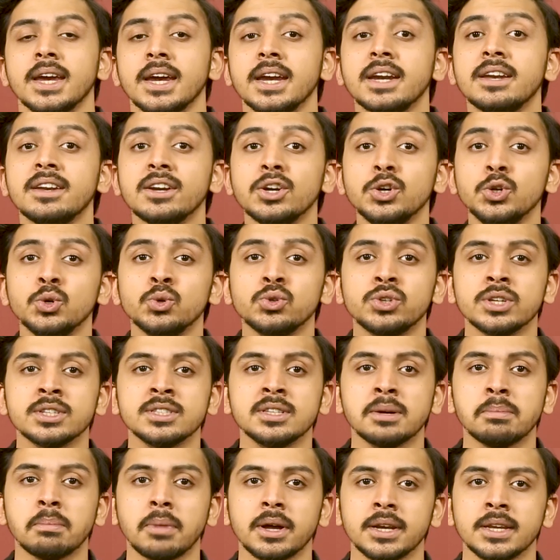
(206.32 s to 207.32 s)
It reduces
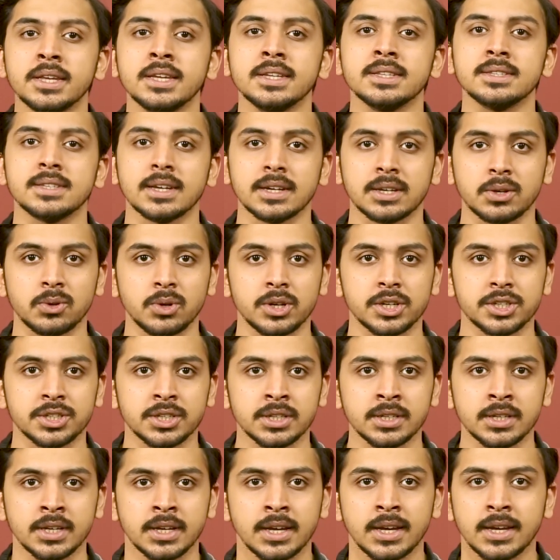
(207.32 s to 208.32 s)
the money in
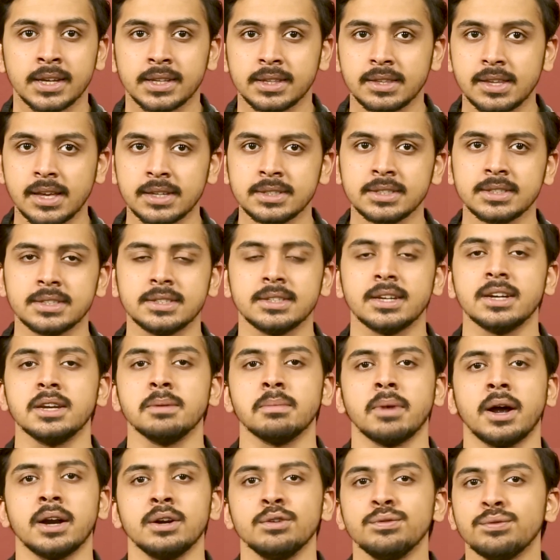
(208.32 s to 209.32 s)
circulation, thus the
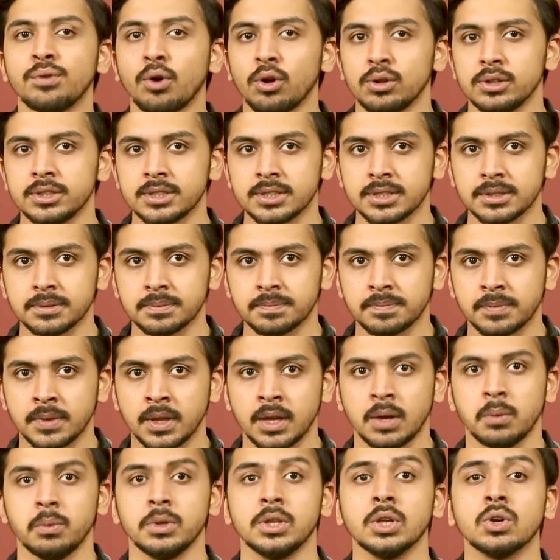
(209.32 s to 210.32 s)
demand falls.
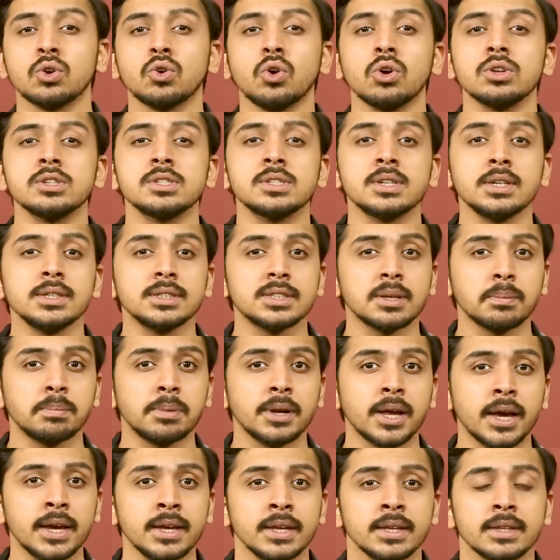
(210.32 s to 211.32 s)
With a constant
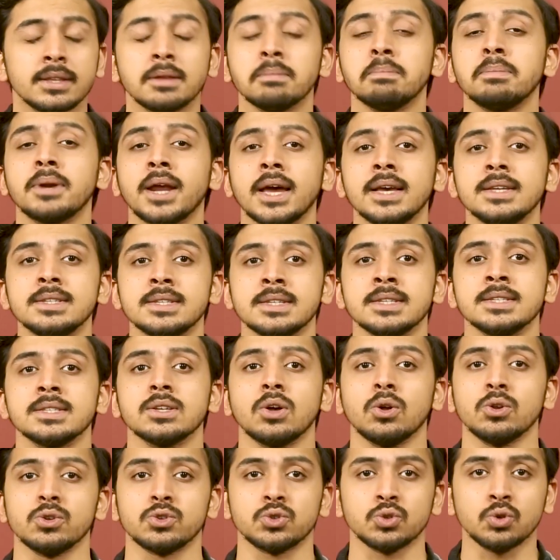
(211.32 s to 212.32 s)
supply, the prices
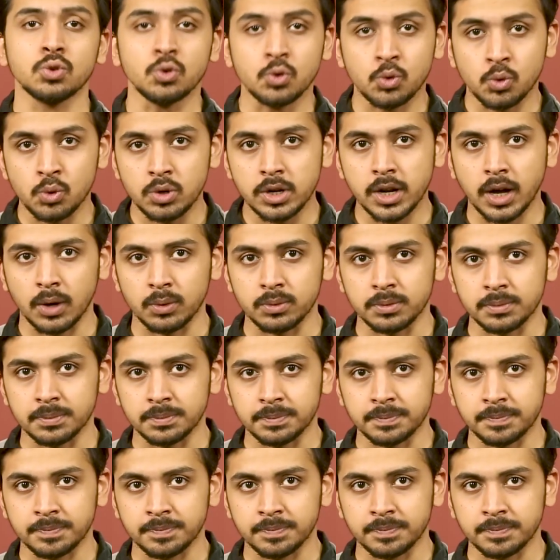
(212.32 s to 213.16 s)
also cool down.